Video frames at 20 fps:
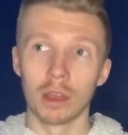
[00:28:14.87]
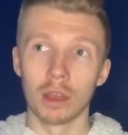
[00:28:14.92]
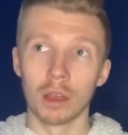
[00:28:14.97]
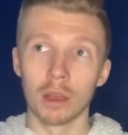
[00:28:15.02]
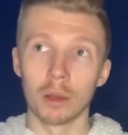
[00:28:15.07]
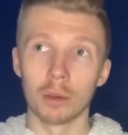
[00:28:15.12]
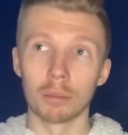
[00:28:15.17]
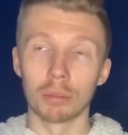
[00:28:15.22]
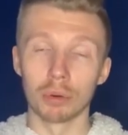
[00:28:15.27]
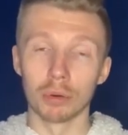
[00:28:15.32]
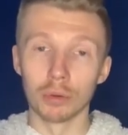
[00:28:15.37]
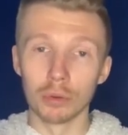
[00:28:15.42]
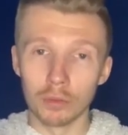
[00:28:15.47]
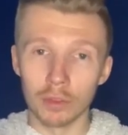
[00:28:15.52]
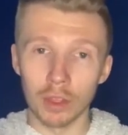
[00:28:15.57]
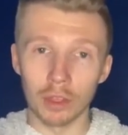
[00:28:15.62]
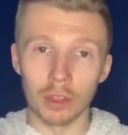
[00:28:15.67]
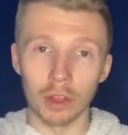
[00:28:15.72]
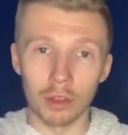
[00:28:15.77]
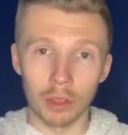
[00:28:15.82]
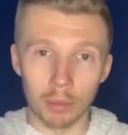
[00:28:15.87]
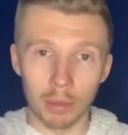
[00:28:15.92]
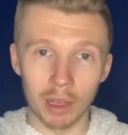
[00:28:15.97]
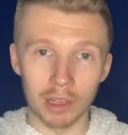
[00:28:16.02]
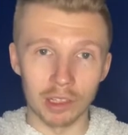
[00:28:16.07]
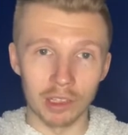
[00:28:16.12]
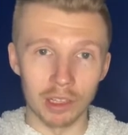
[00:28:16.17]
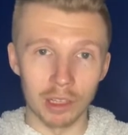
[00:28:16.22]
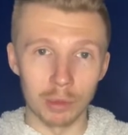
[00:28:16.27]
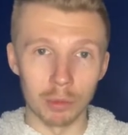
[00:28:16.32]
prove that they're the best
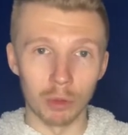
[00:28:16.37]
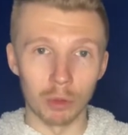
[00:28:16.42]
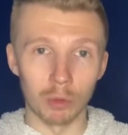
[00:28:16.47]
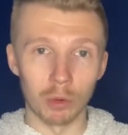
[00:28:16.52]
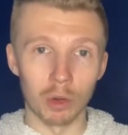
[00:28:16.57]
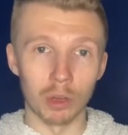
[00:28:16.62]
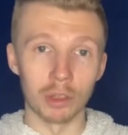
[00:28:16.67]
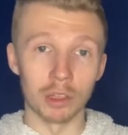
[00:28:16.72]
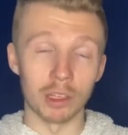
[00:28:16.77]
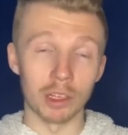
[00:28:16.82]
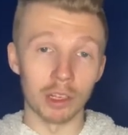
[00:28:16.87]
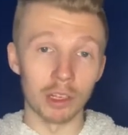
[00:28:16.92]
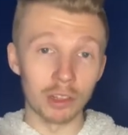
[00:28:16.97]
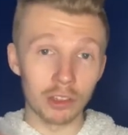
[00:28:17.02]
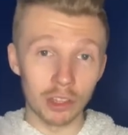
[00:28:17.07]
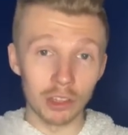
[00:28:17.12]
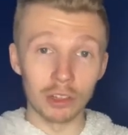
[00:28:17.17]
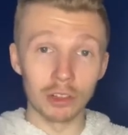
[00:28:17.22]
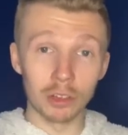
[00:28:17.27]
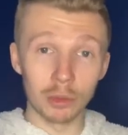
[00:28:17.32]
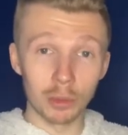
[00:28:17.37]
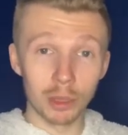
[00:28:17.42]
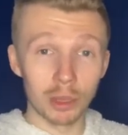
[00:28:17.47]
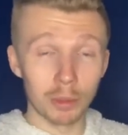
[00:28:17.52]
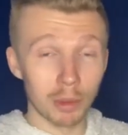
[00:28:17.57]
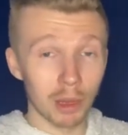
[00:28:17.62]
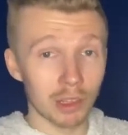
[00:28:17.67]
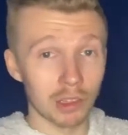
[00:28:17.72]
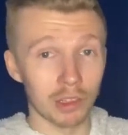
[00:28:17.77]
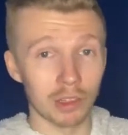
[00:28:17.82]
team in the world and continue to be the
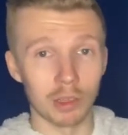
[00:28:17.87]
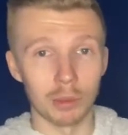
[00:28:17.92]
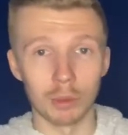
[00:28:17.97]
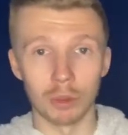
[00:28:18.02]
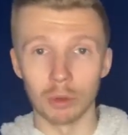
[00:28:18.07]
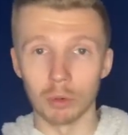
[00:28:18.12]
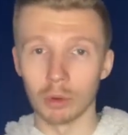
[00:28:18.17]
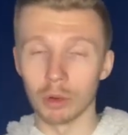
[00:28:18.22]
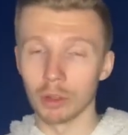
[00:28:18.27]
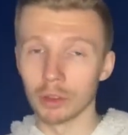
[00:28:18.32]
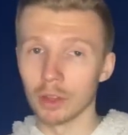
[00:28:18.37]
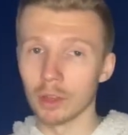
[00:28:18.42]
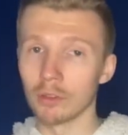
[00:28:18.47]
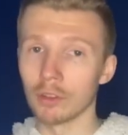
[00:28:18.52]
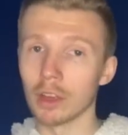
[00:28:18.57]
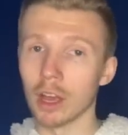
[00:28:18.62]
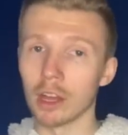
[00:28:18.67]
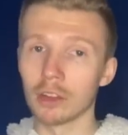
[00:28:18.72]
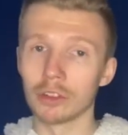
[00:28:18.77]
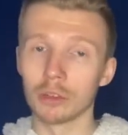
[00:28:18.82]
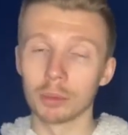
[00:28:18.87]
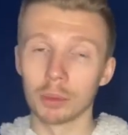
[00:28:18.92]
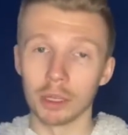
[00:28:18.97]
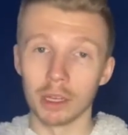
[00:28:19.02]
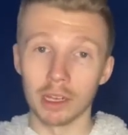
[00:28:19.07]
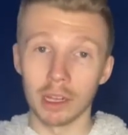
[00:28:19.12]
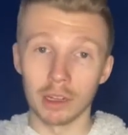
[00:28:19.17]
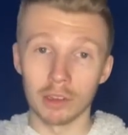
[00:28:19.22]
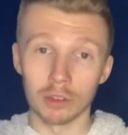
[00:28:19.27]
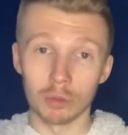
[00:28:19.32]
best team in the world, they've got to play
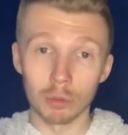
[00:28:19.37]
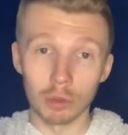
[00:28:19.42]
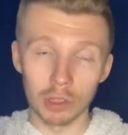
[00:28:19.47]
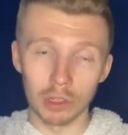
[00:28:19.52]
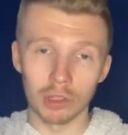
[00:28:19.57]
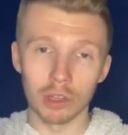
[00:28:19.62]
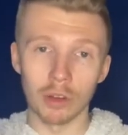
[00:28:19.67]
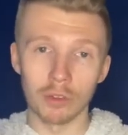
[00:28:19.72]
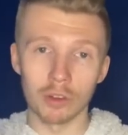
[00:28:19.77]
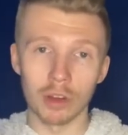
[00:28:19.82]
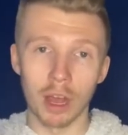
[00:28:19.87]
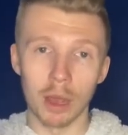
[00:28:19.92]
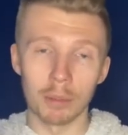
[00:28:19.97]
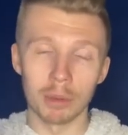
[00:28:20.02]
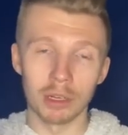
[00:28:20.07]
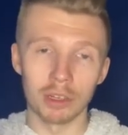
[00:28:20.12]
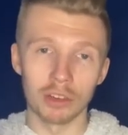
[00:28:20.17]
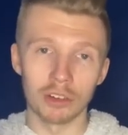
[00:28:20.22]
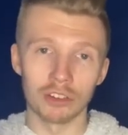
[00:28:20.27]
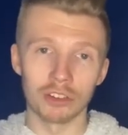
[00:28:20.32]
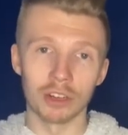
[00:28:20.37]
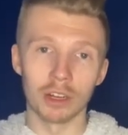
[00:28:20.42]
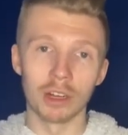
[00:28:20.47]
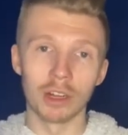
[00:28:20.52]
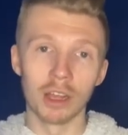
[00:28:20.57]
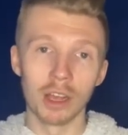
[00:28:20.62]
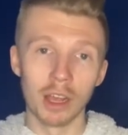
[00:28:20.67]
against really tough competition.